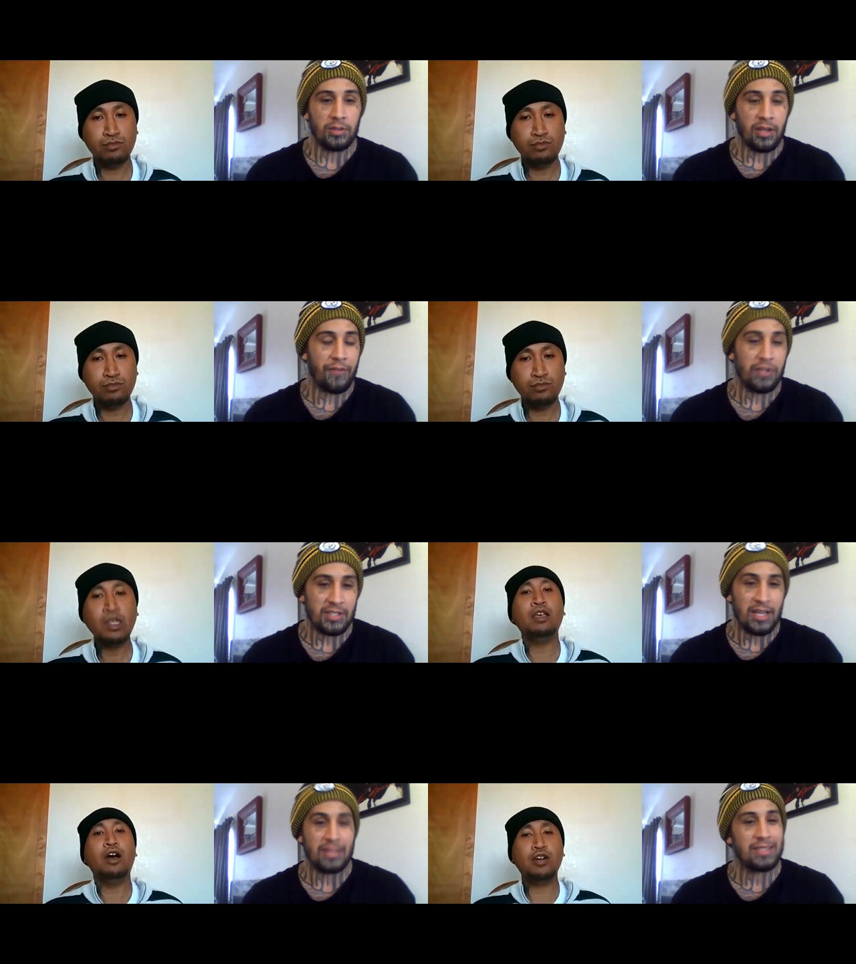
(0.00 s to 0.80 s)
Speaker 1: if
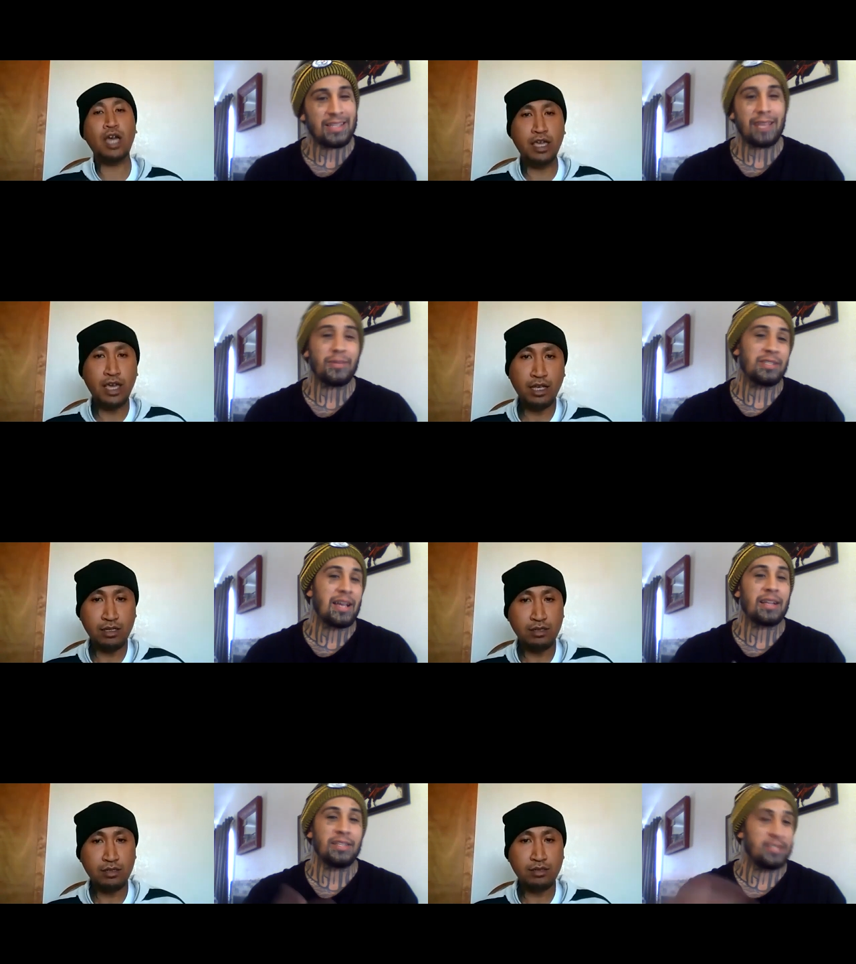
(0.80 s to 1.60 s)
it's not the uh, yeah. same
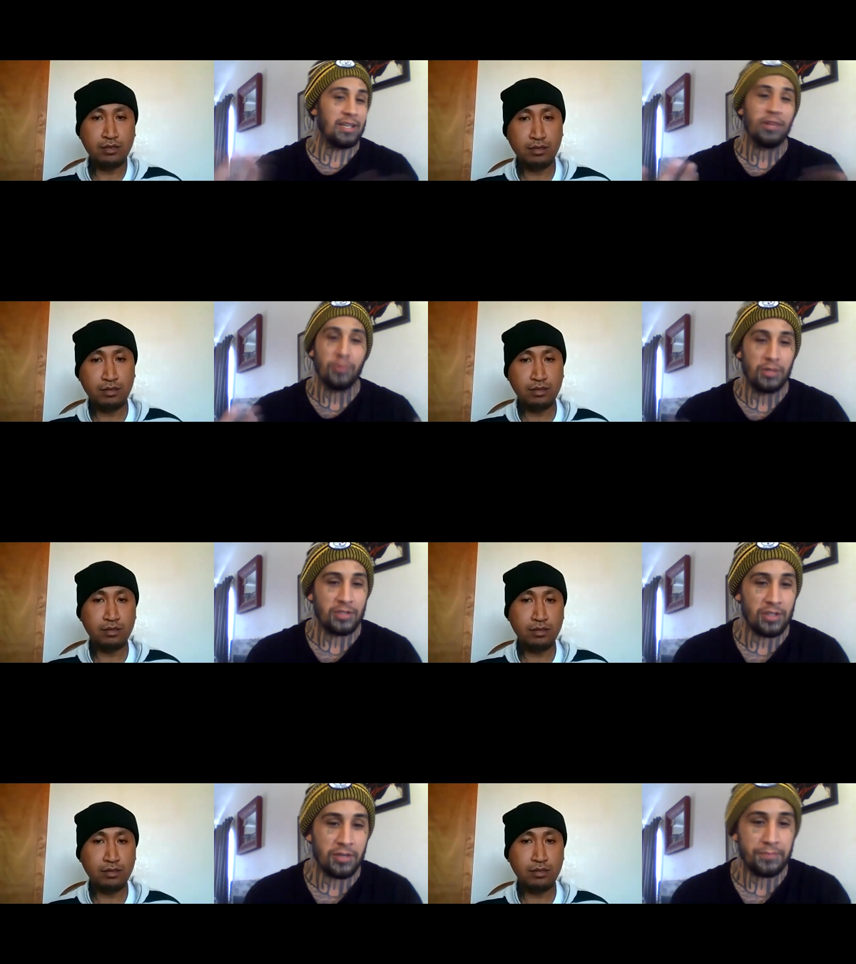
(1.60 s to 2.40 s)
exactly as the other
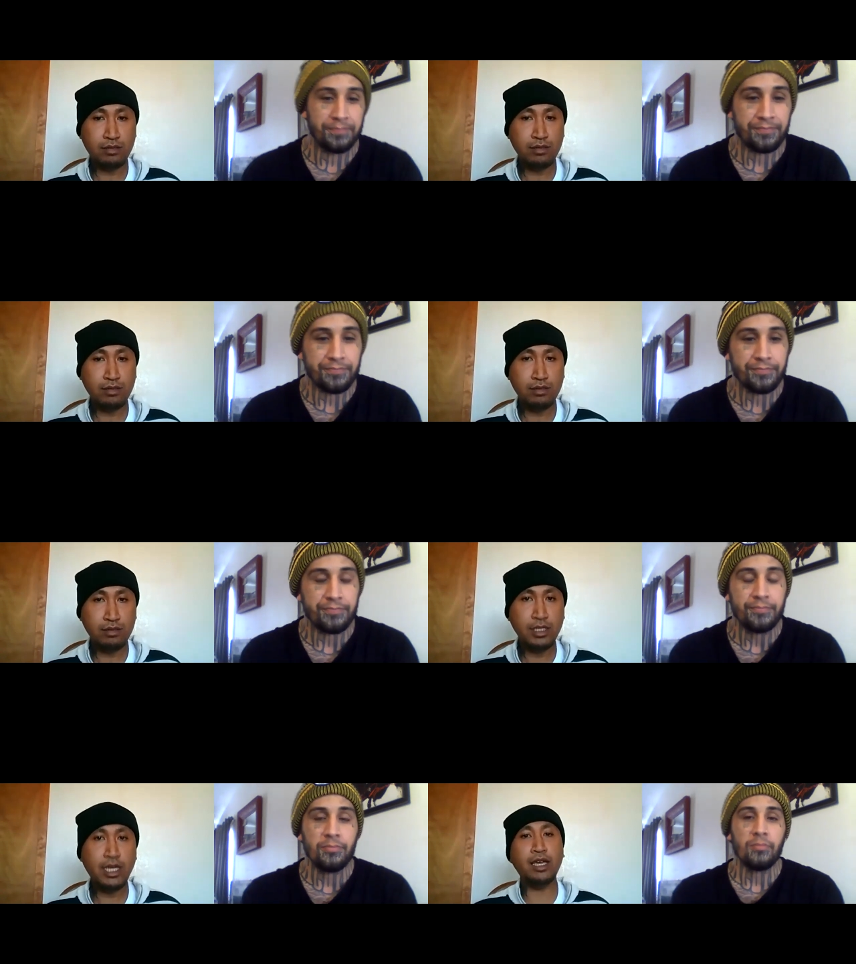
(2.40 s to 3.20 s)
ones, you know?
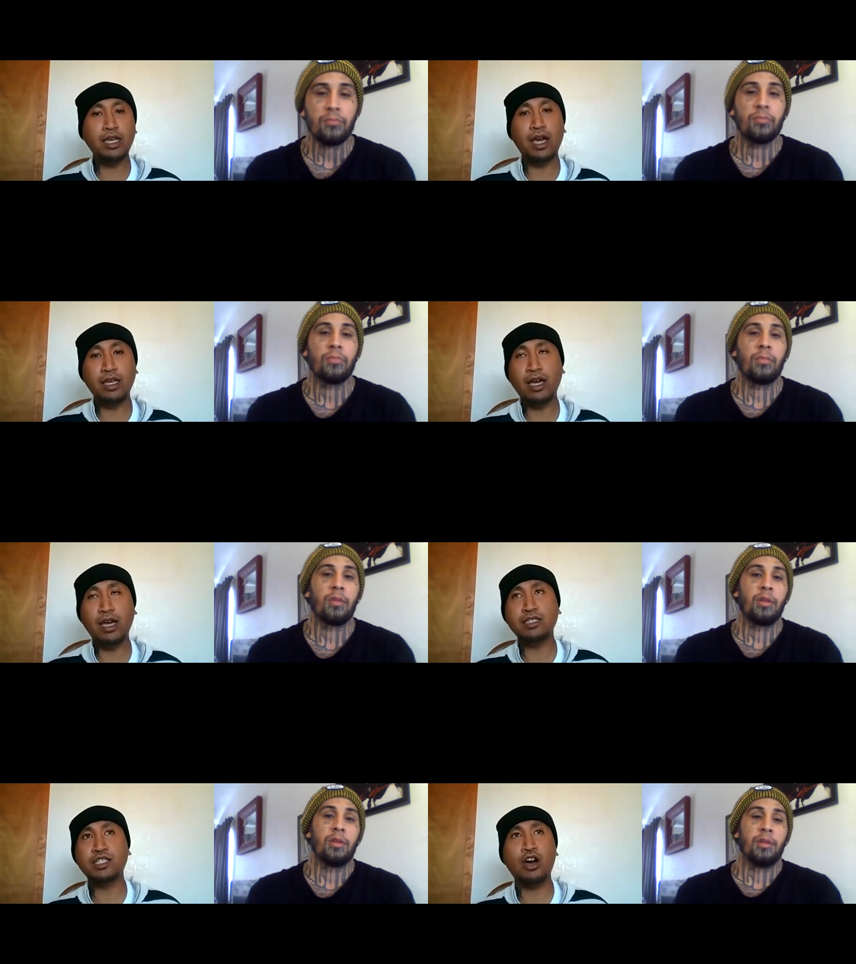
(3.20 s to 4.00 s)
Speaker 2: Yeah, yeah, yeah.
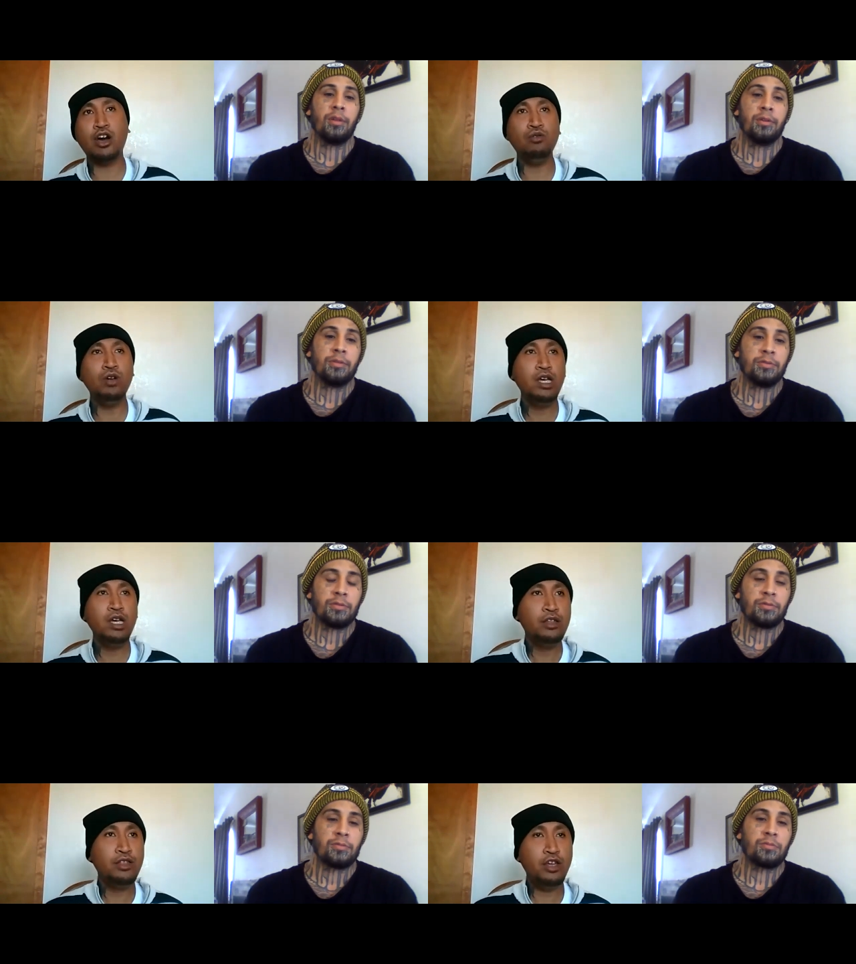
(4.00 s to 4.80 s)
So
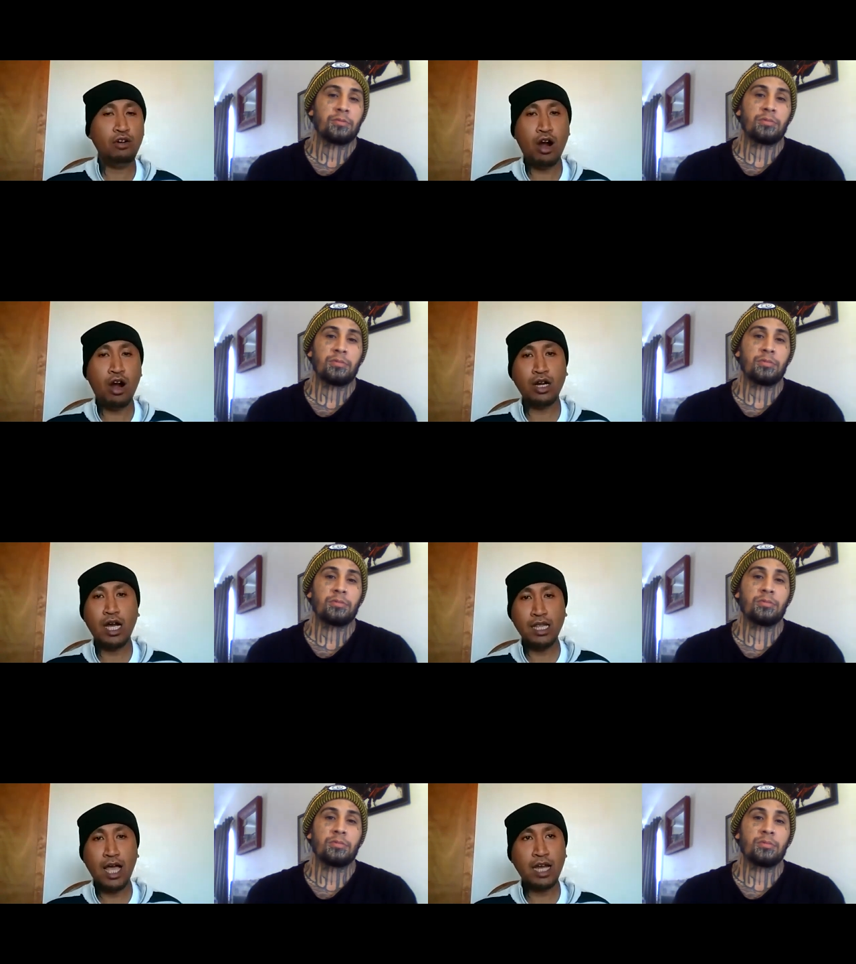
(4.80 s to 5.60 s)
there are a
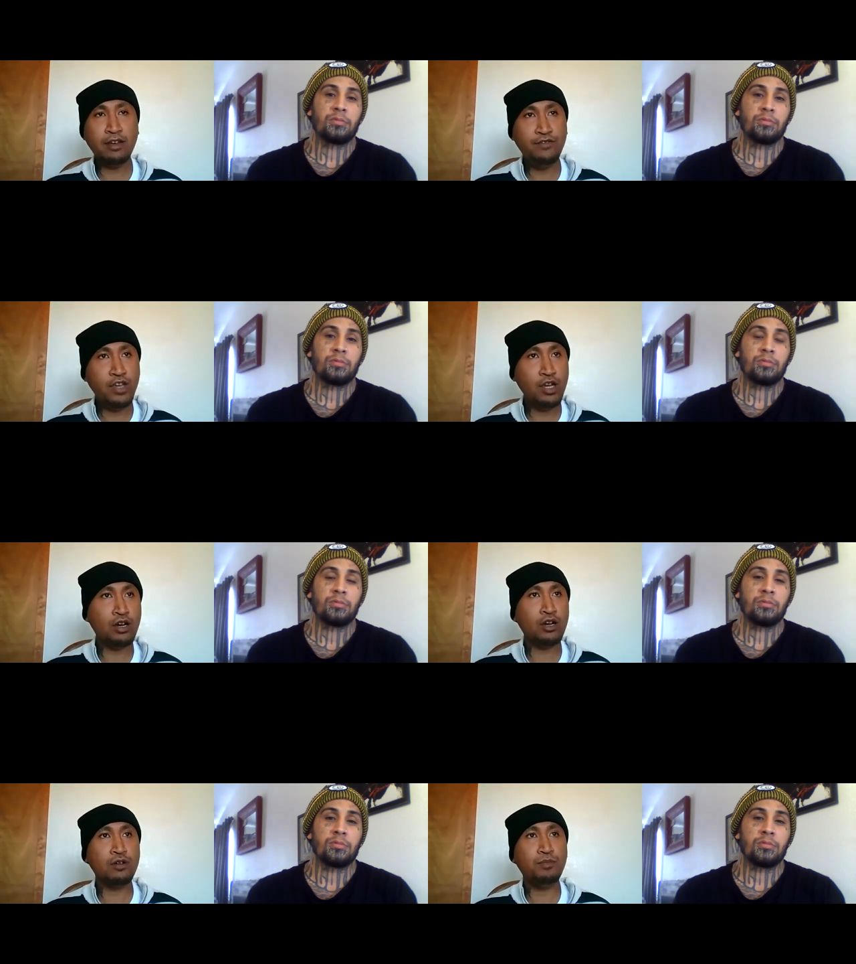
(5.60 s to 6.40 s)
lot of
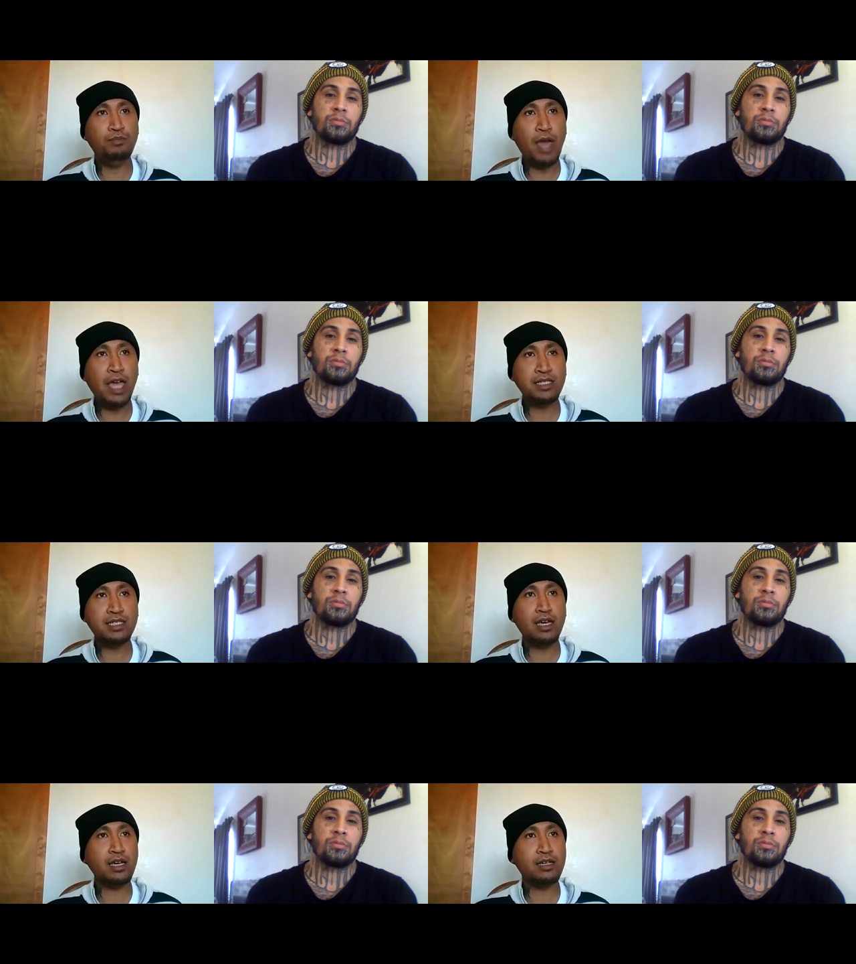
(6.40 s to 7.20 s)
your
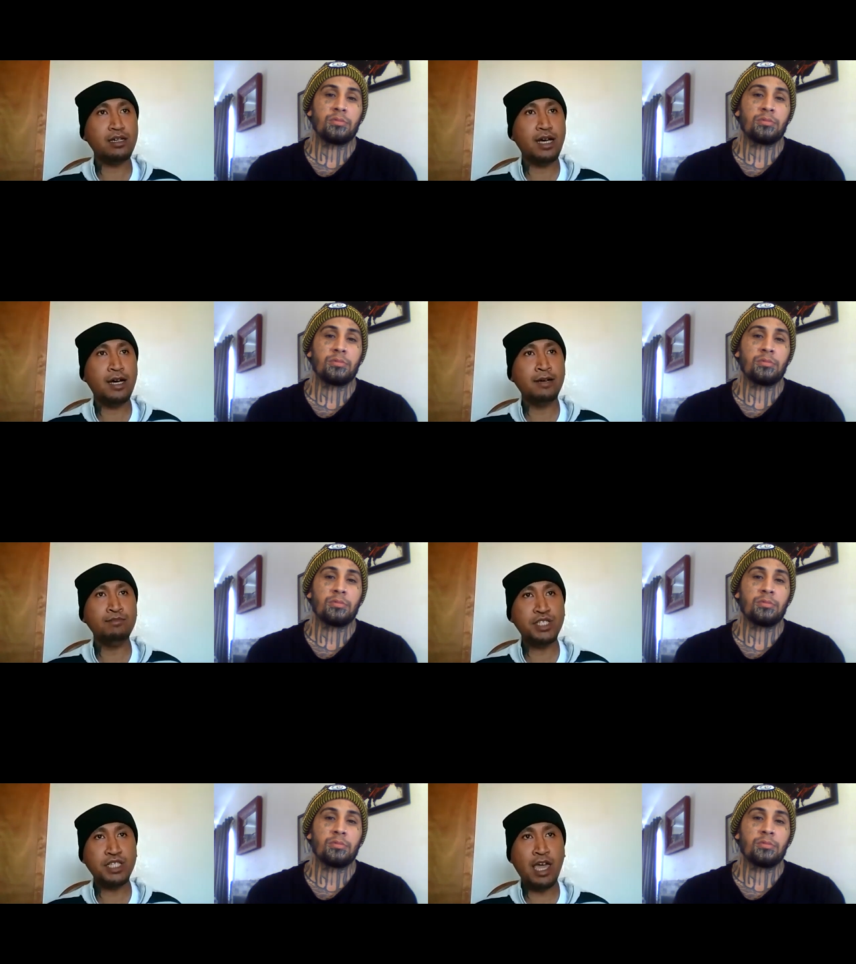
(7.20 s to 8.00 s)
basic um,
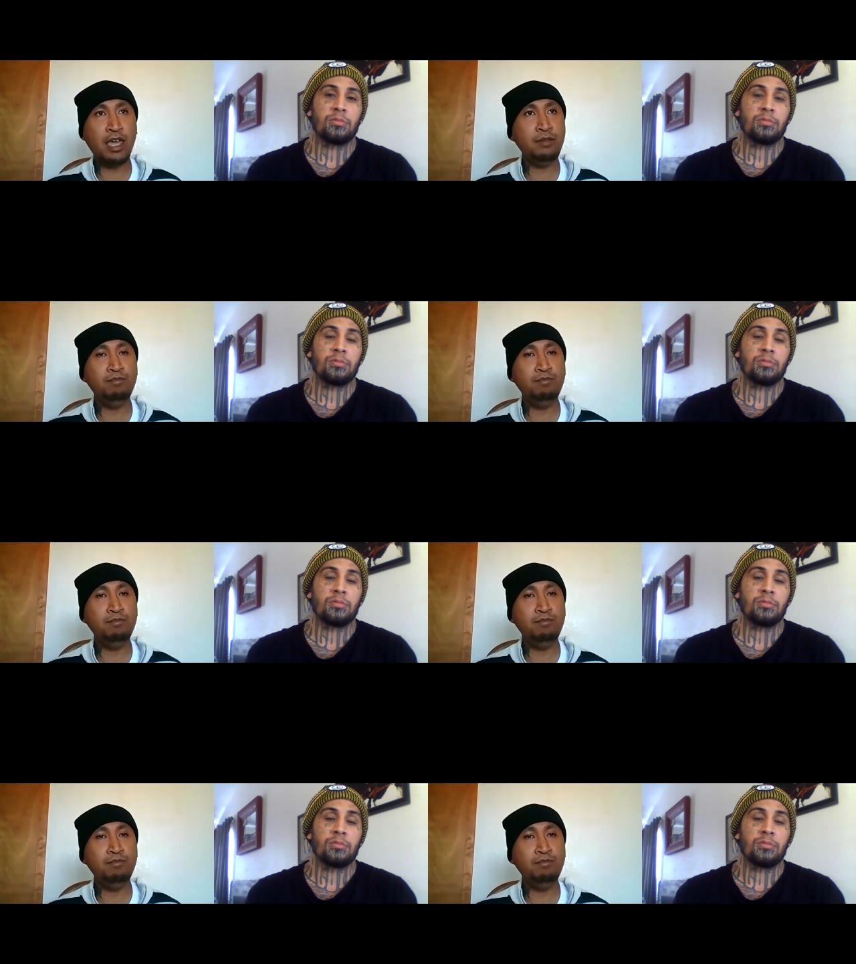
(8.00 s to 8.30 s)
same